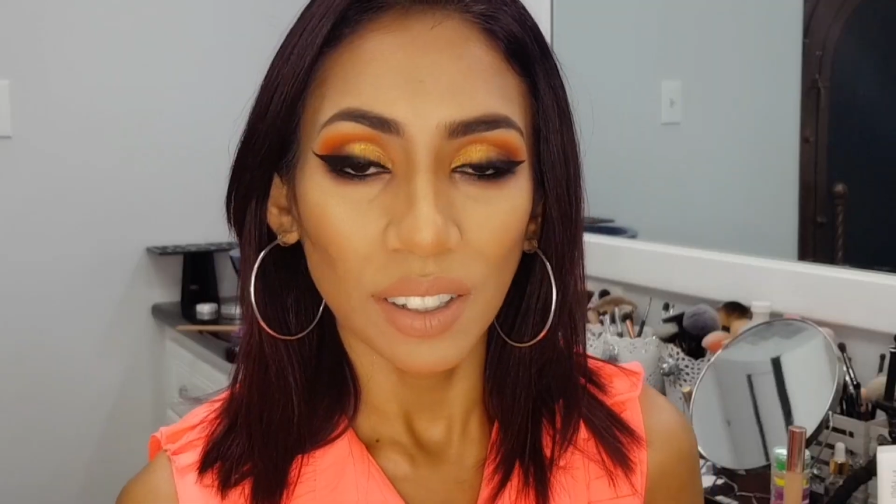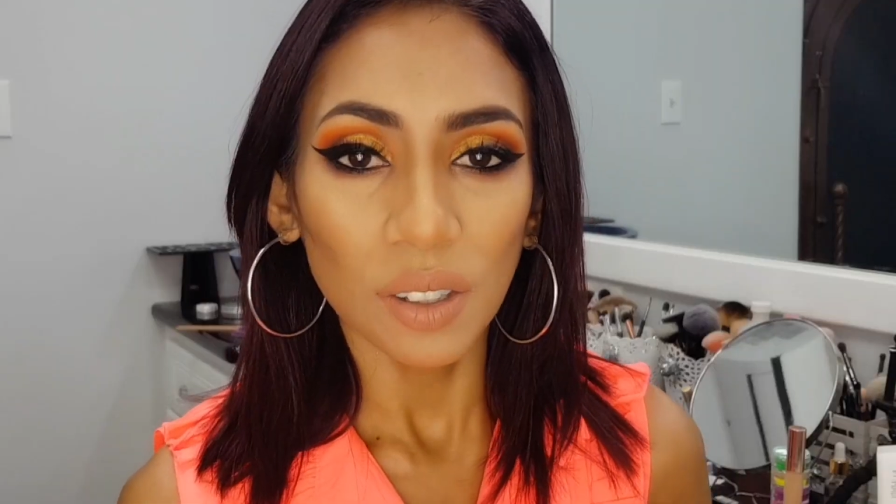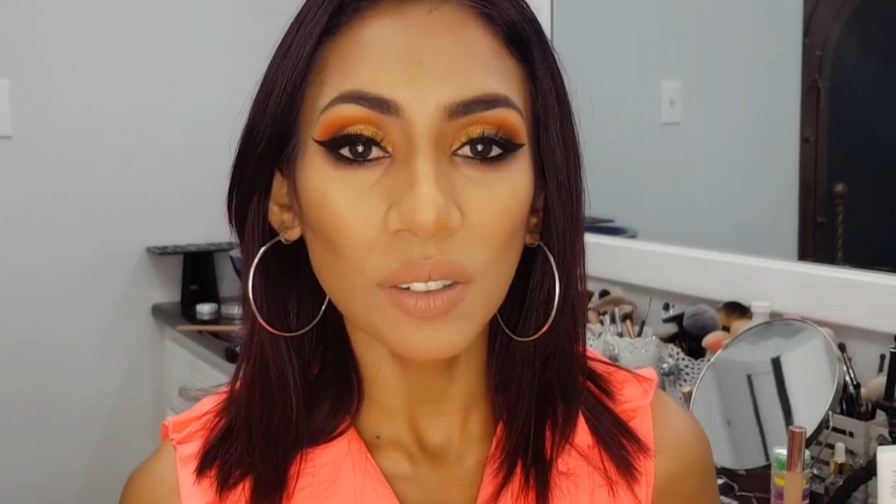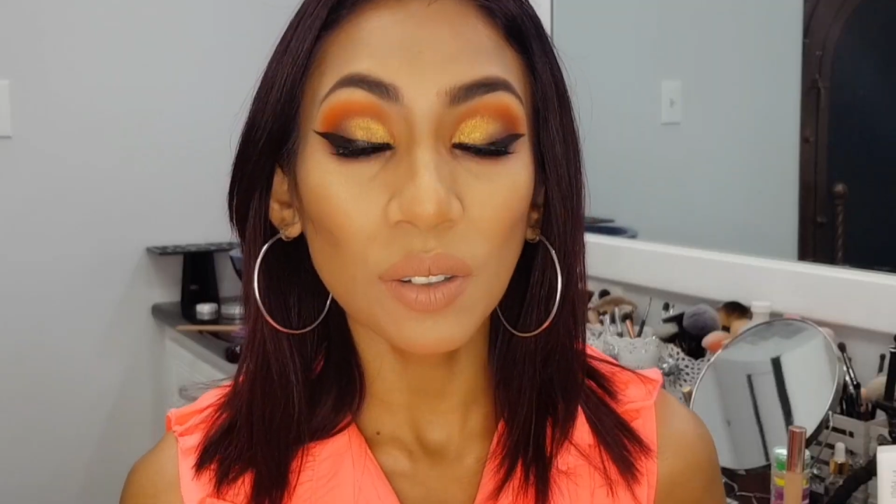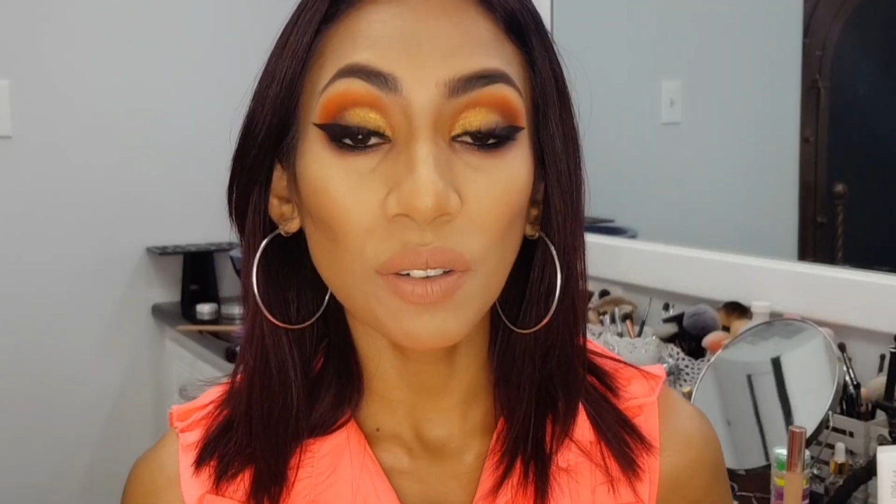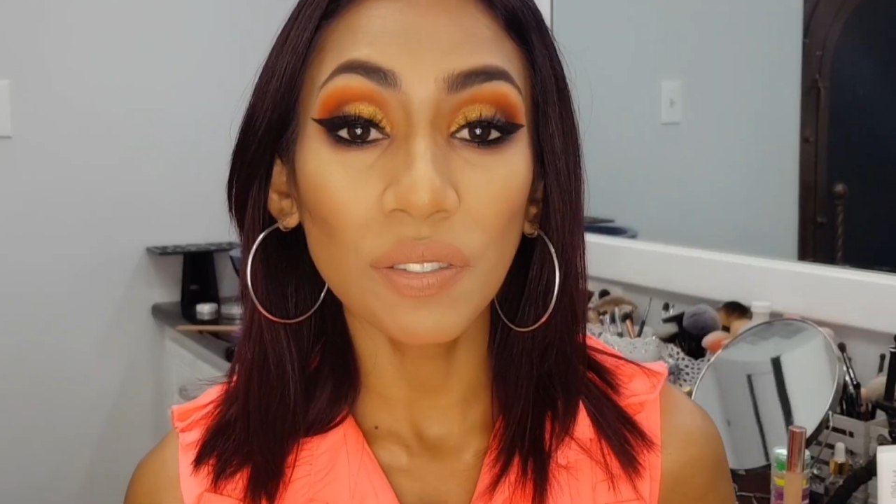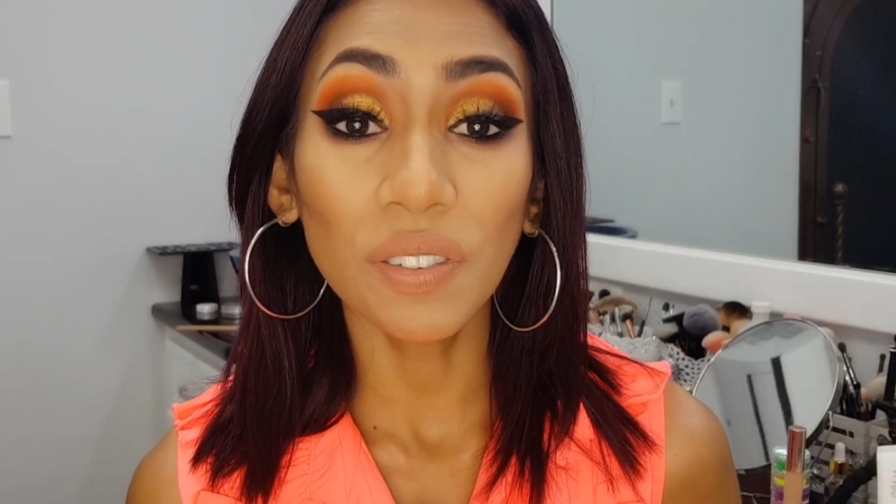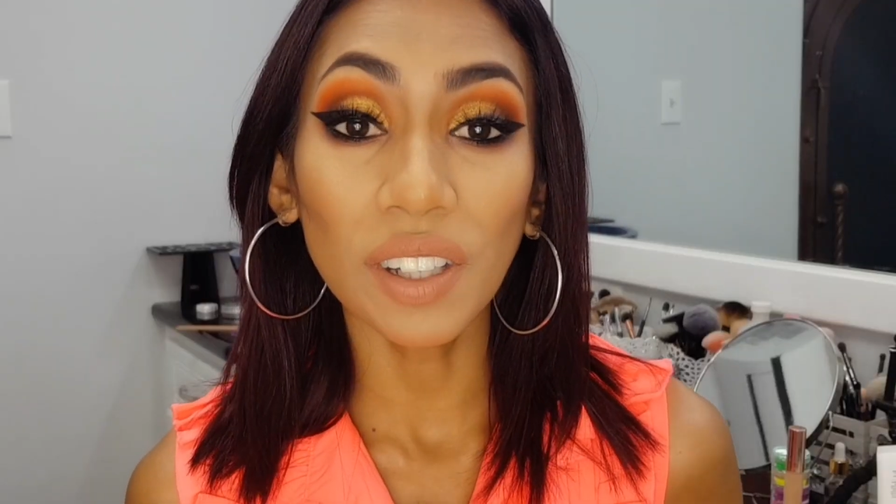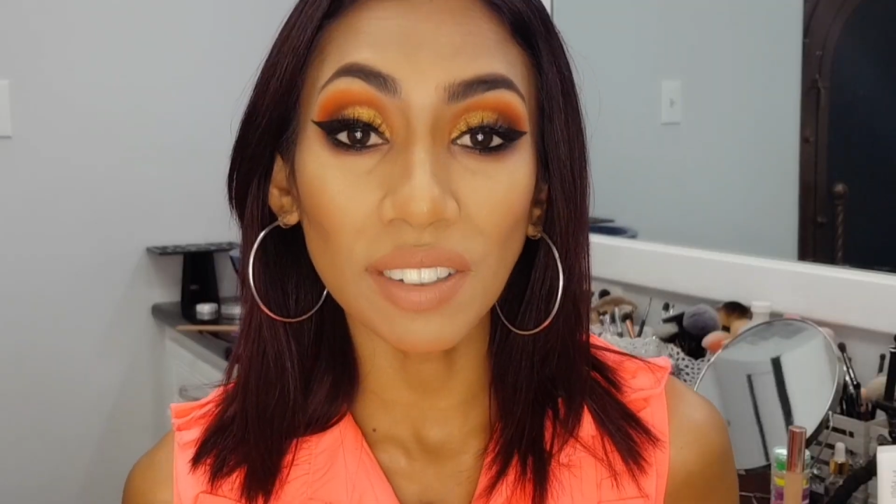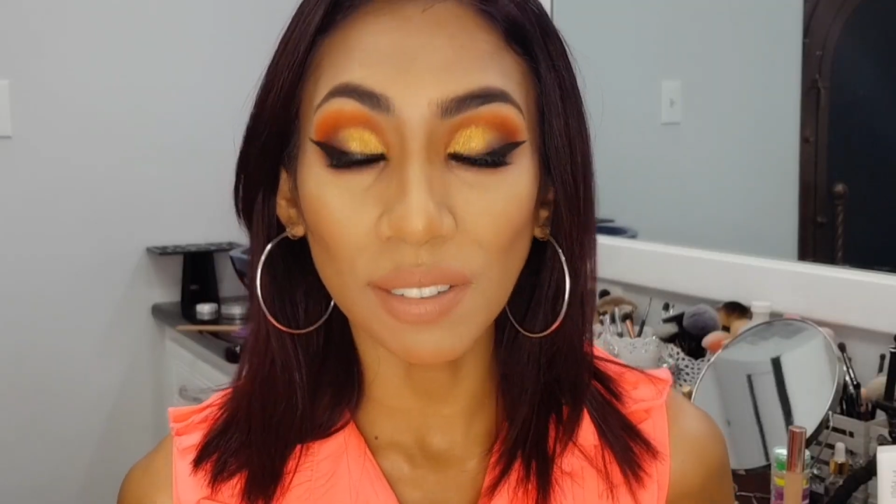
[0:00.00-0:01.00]
So
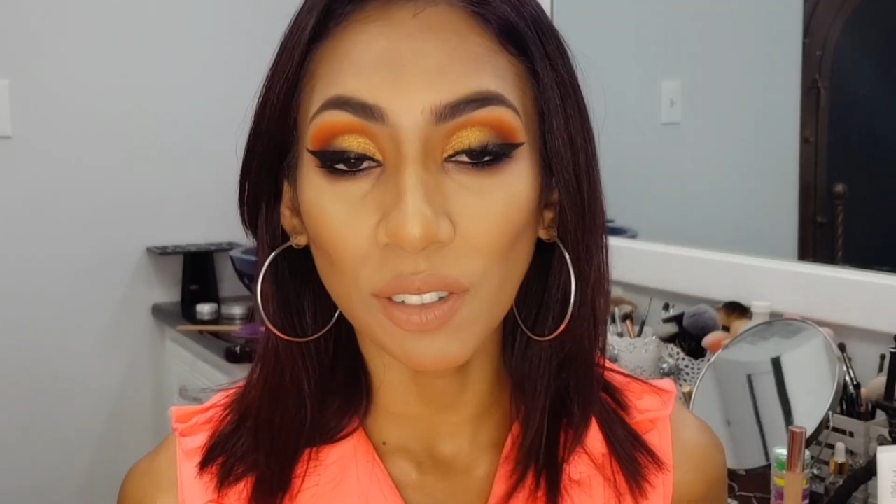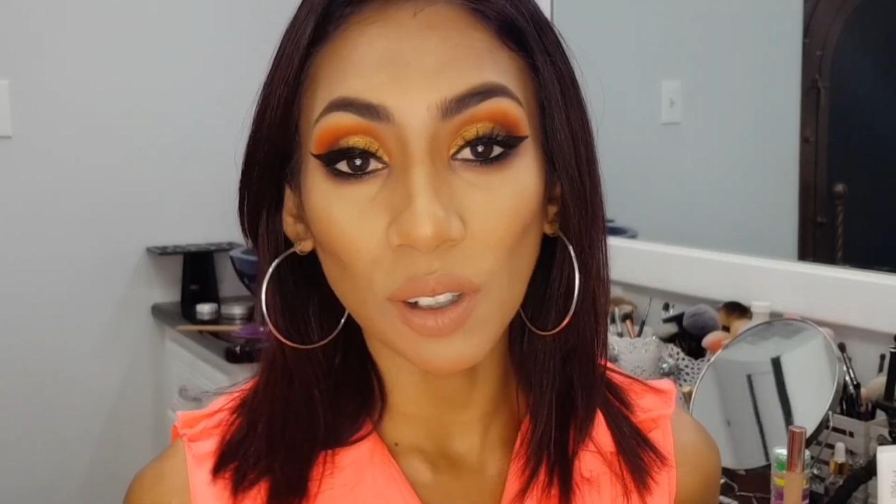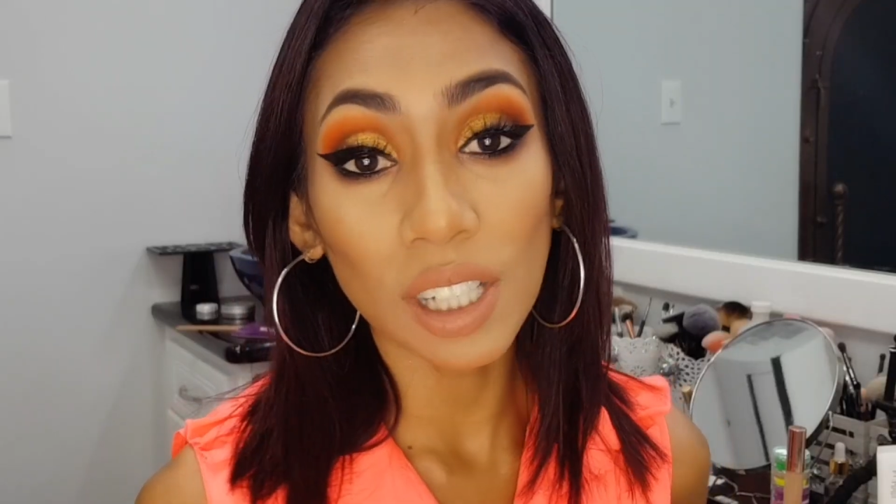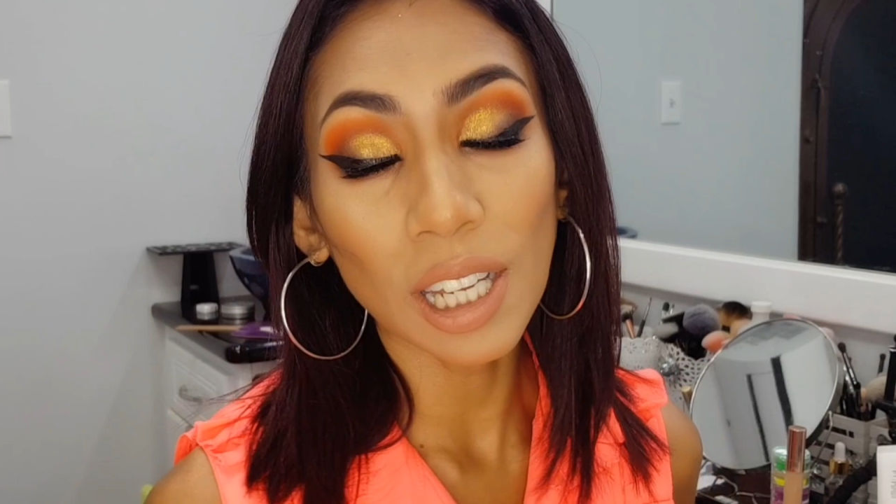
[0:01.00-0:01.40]
first of all,